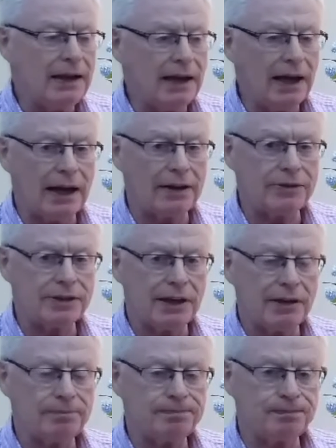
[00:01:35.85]
And
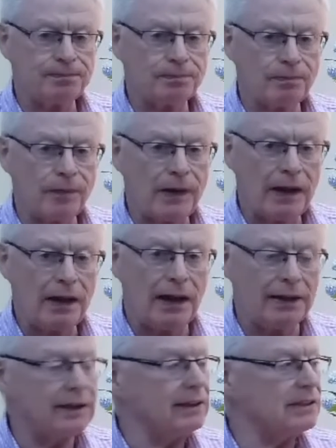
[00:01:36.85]
I
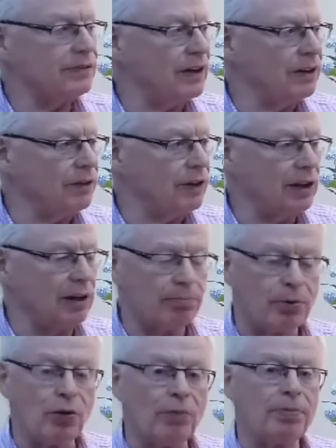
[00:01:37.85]
think it's a very, very
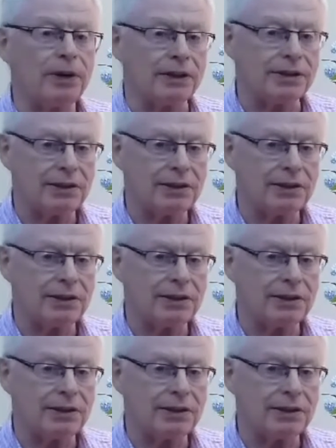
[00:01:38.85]
appropriate